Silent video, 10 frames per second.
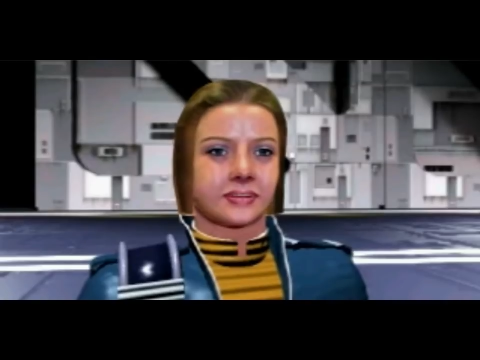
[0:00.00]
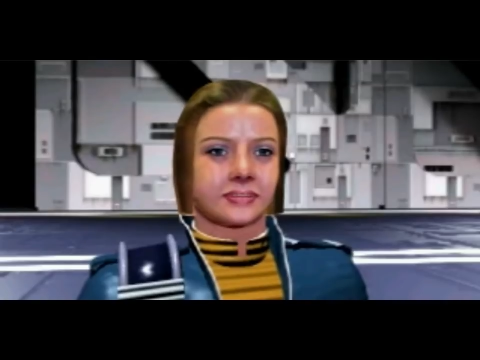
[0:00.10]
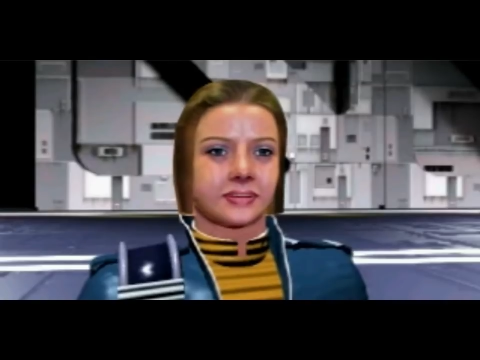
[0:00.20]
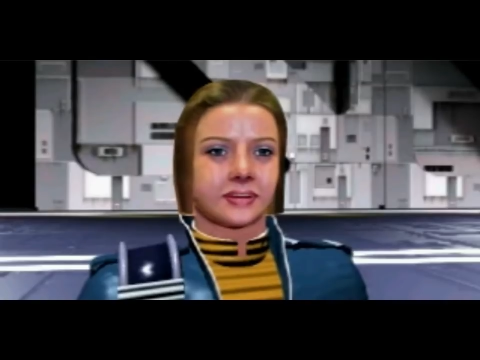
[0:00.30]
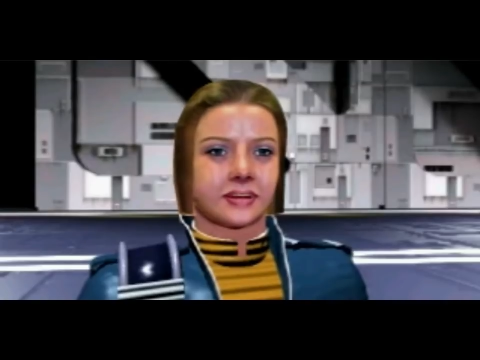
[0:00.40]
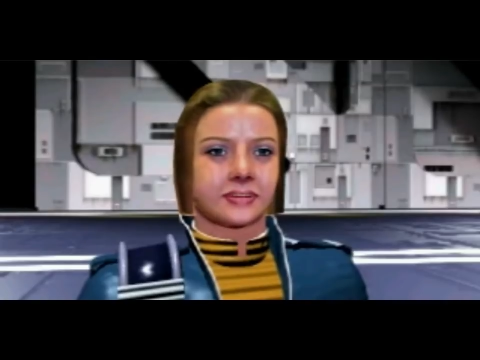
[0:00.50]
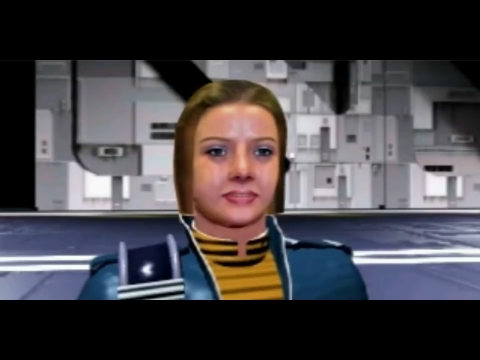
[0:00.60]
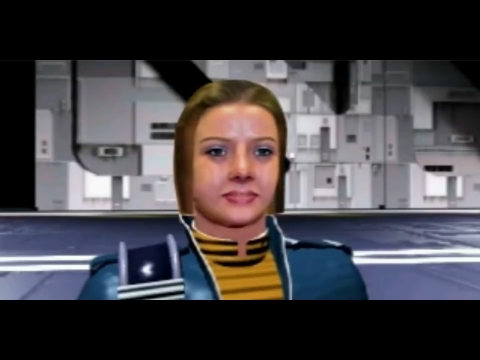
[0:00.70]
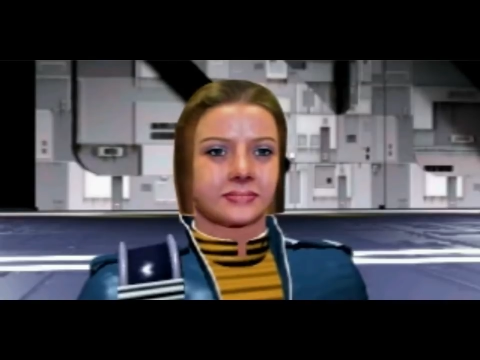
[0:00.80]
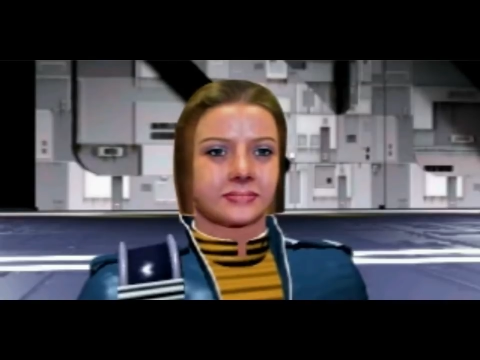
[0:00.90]
Thanks, sir.
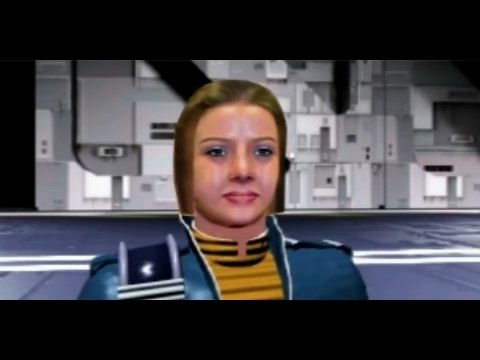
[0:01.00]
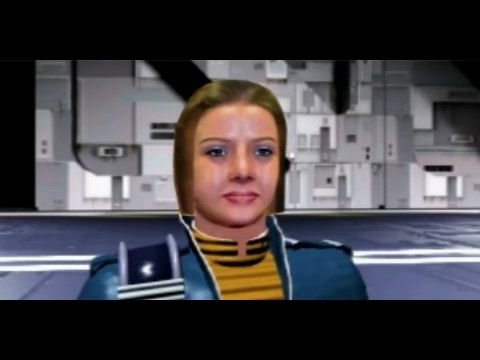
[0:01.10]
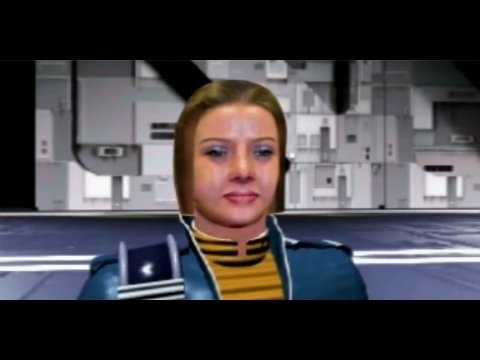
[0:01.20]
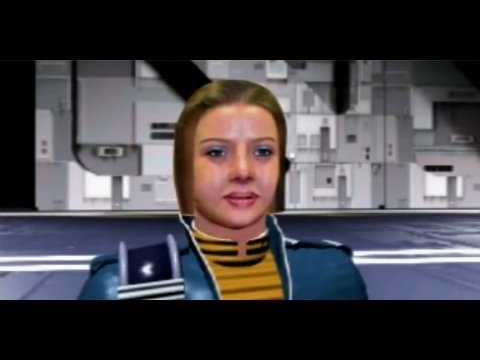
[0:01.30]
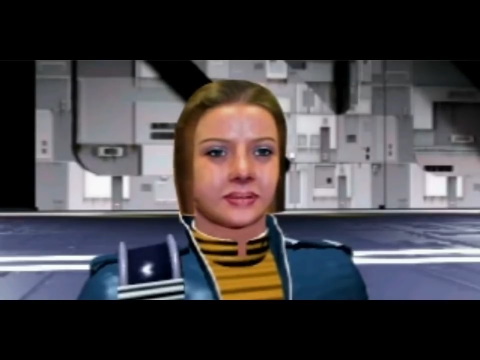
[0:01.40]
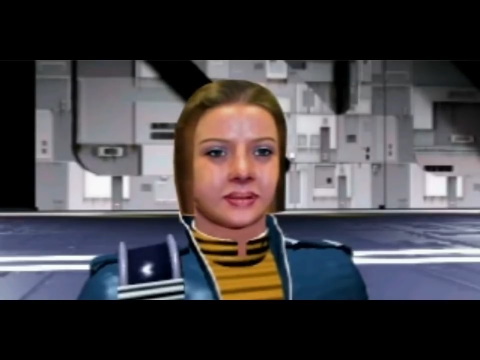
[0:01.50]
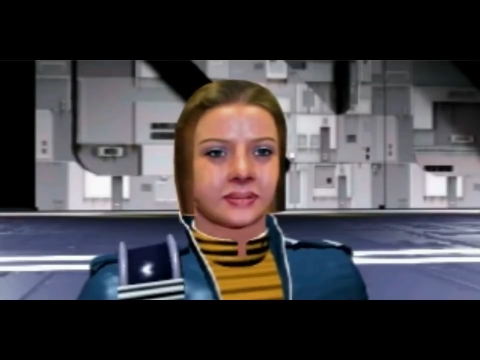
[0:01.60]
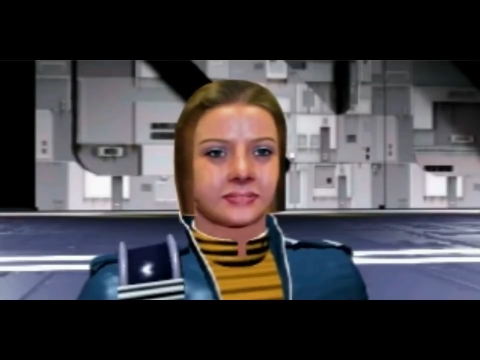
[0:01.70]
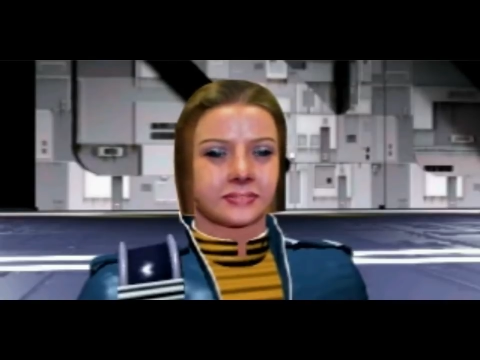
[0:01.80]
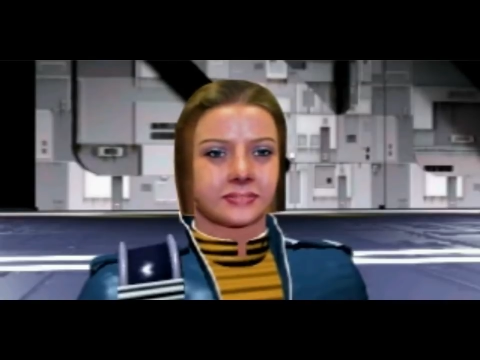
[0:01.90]
That's all I
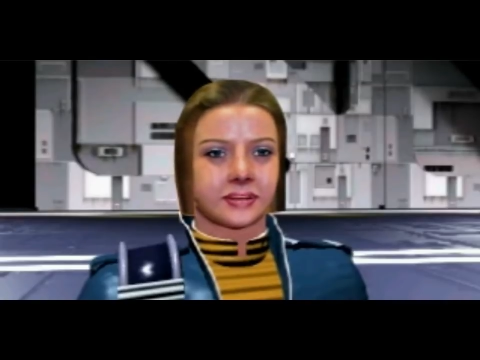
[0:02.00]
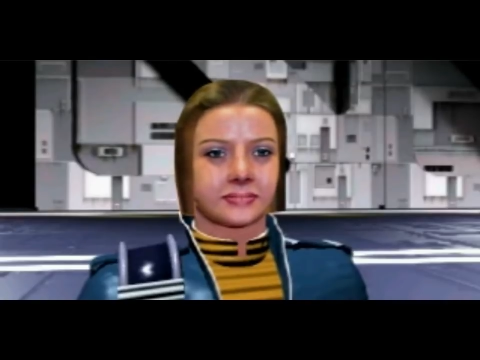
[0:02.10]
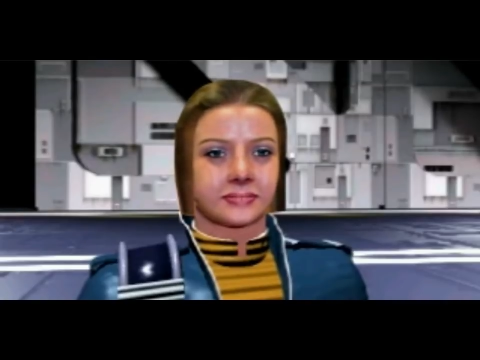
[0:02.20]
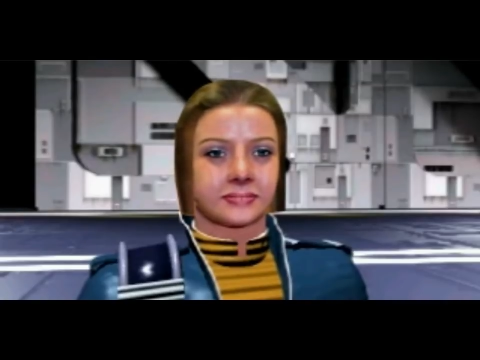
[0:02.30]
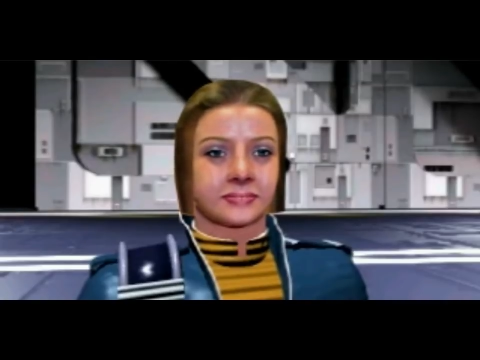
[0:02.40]
wanted to hear.